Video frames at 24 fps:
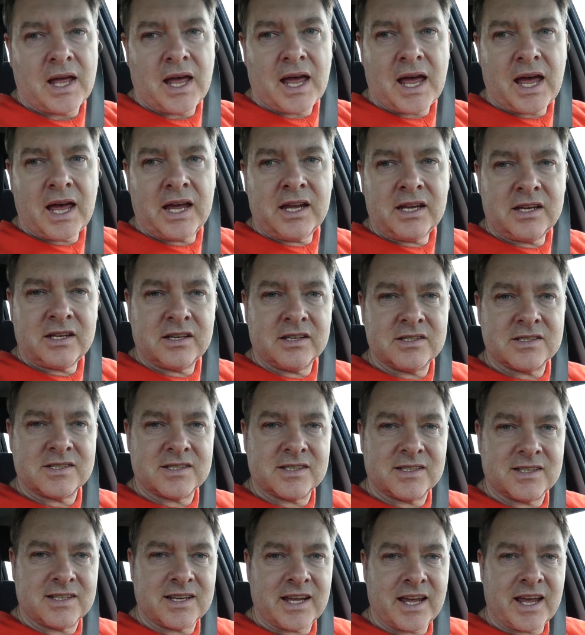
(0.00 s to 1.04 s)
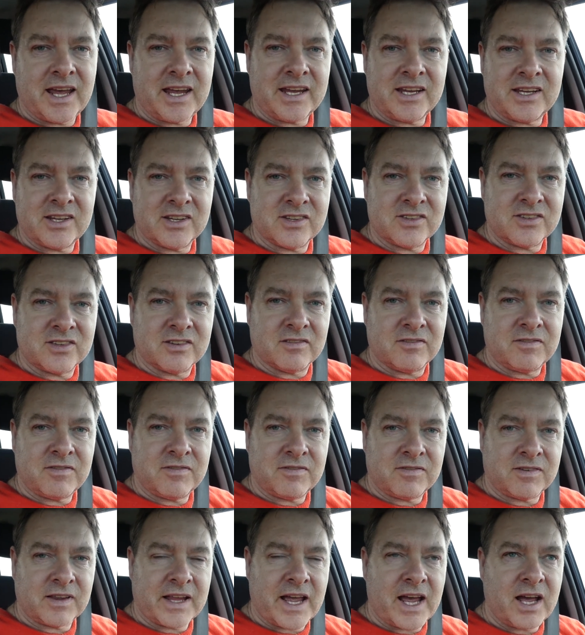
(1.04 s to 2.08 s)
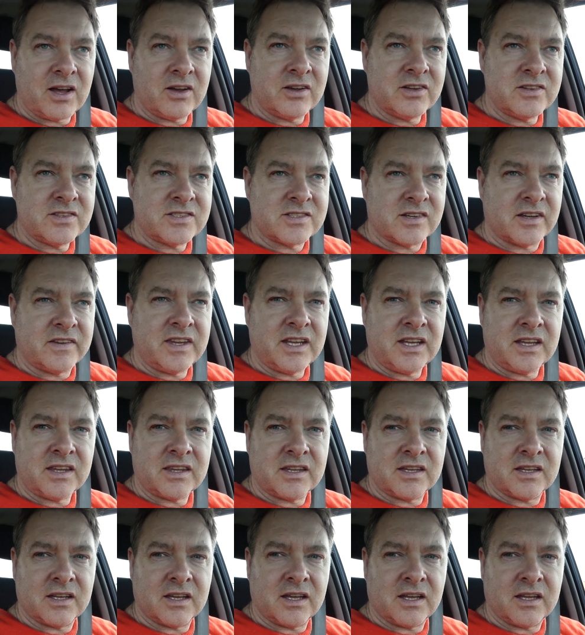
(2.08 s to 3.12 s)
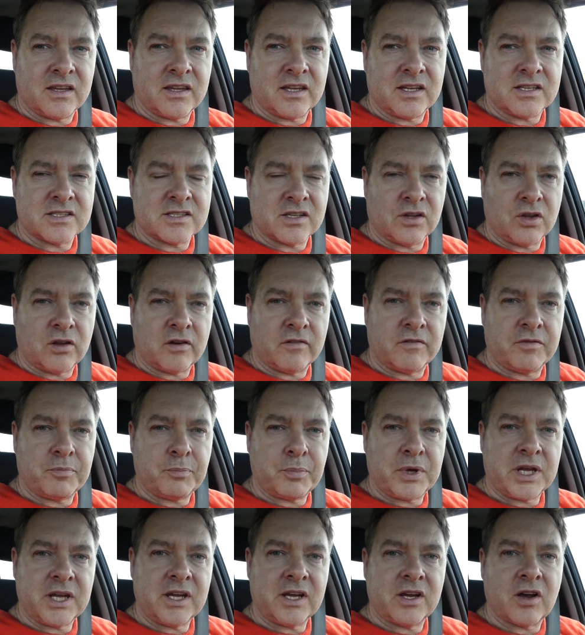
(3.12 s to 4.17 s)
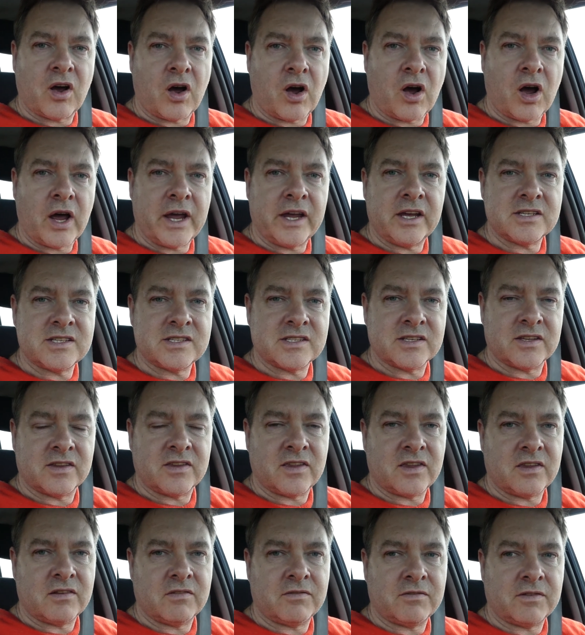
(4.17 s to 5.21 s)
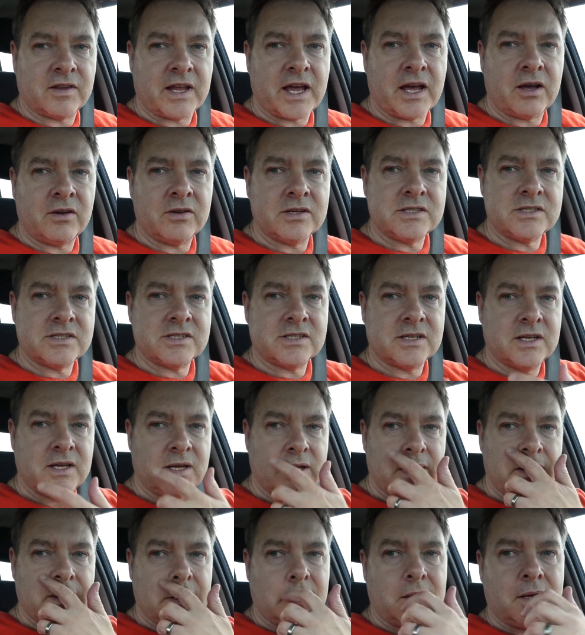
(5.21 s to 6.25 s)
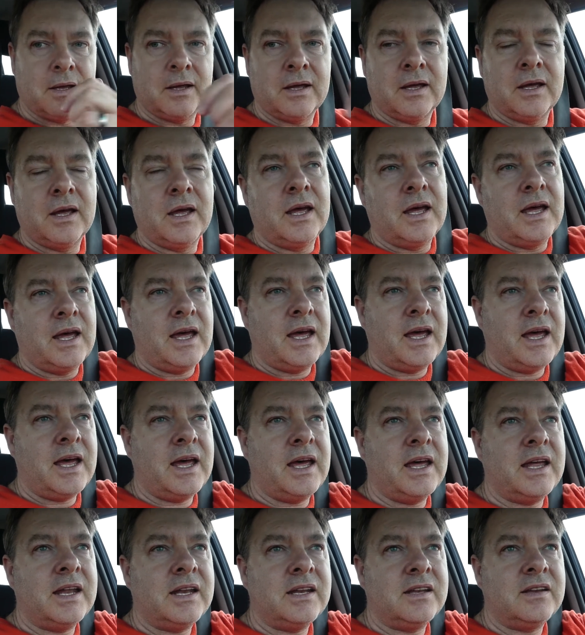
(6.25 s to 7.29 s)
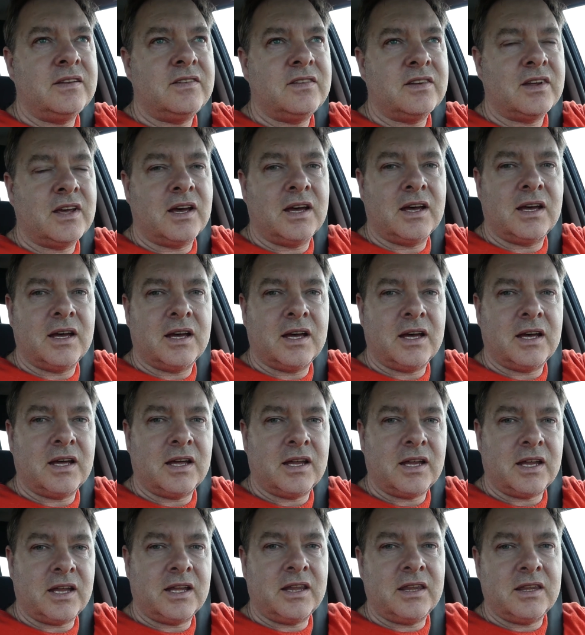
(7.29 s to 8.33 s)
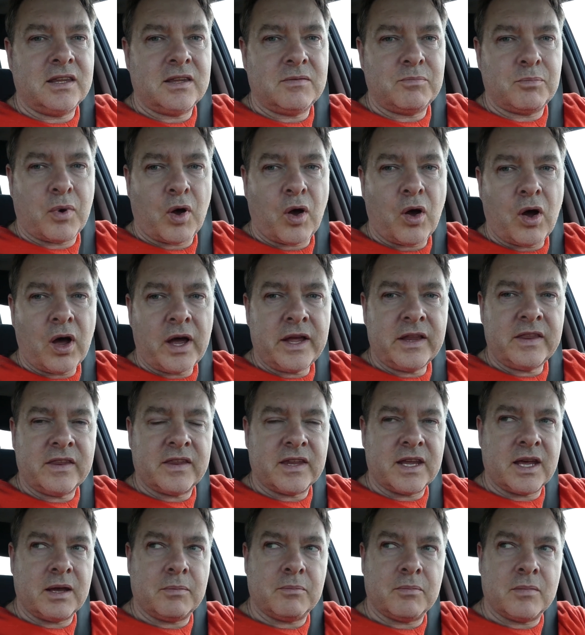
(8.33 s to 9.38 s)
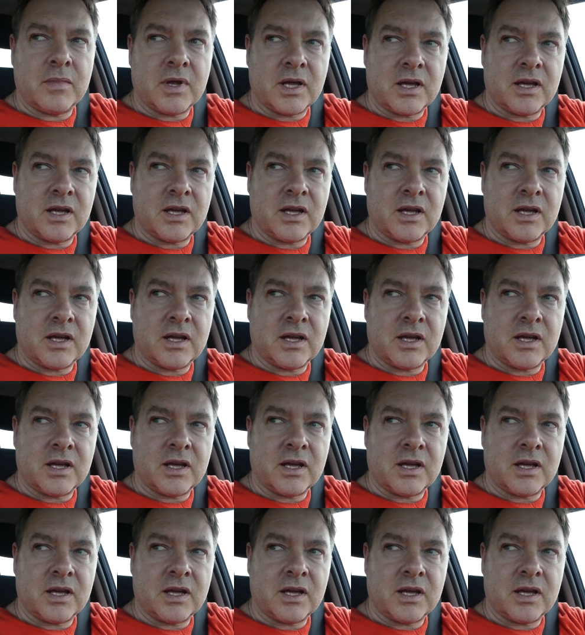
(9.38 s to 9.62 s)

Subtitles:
acres and acres of flowers. I think there's a lot of pink hyacinth flowers, and in behind them,